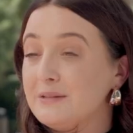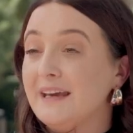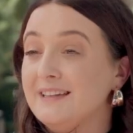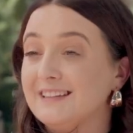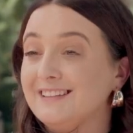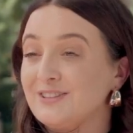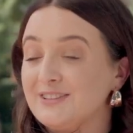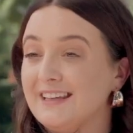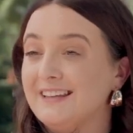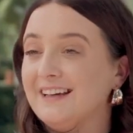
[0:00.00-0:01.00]
It's amazing
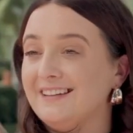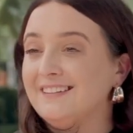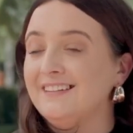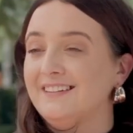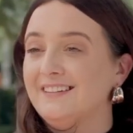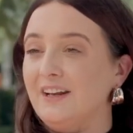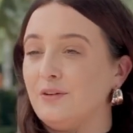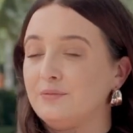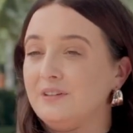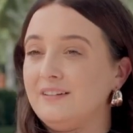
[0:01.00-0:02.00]
just seeing that, you
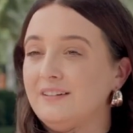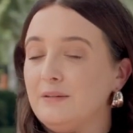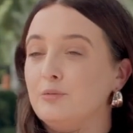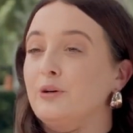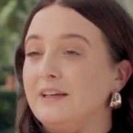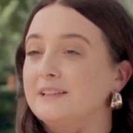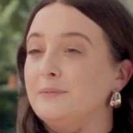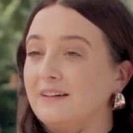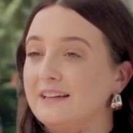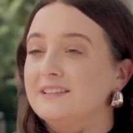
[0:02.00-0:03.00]
know, employee
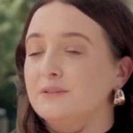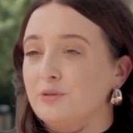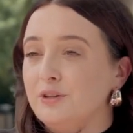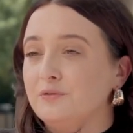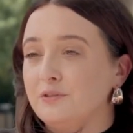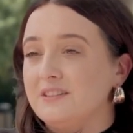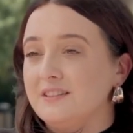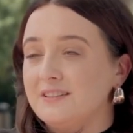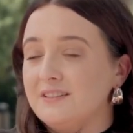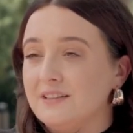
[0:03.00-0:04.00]
experience improve, which
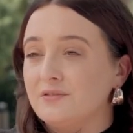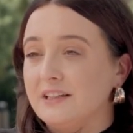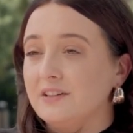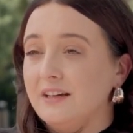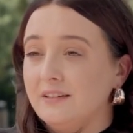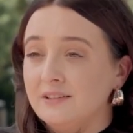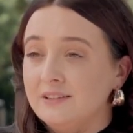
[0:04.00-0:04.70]
is, is really great.